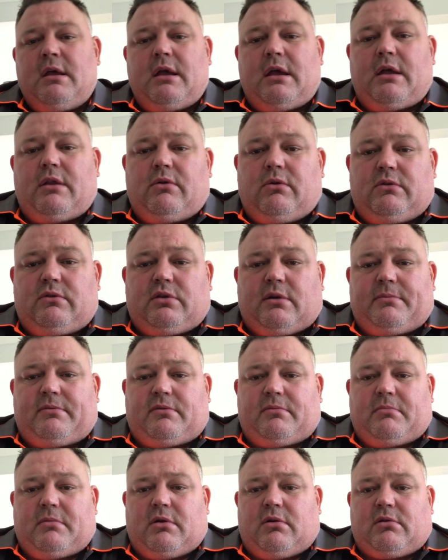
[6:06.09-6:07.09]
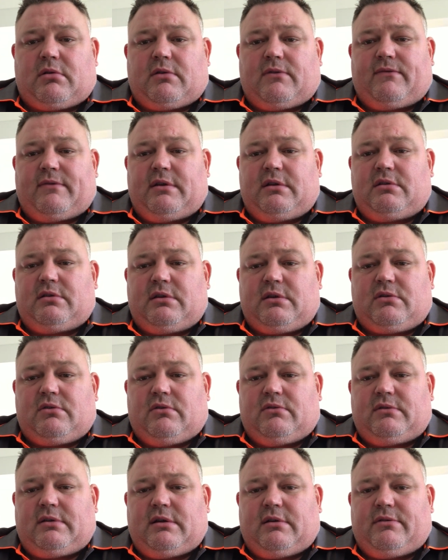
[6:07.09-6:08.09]
and all types of mould can eventually
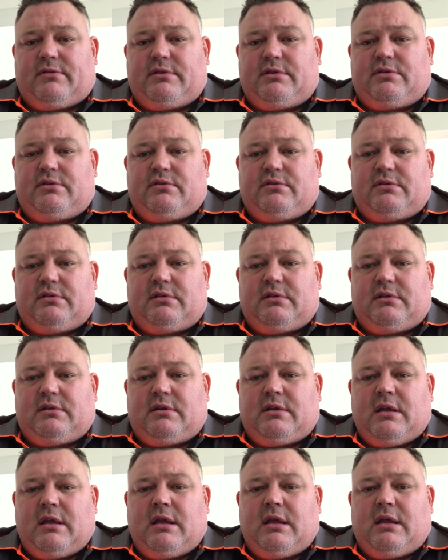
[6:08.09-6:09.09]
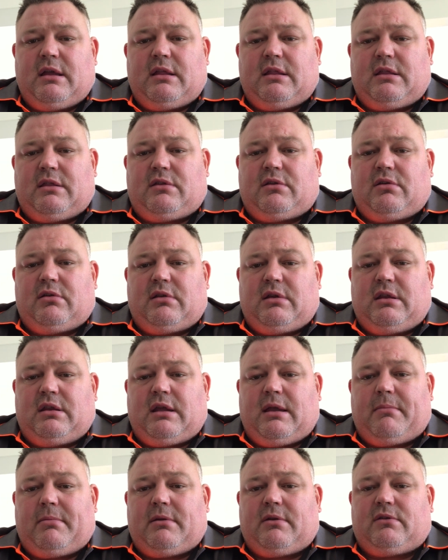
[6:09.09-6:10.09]
cause health issues to the
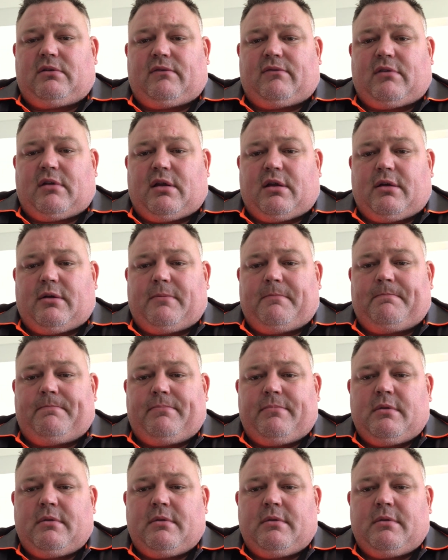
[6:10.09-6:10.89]
inhabitants of the home.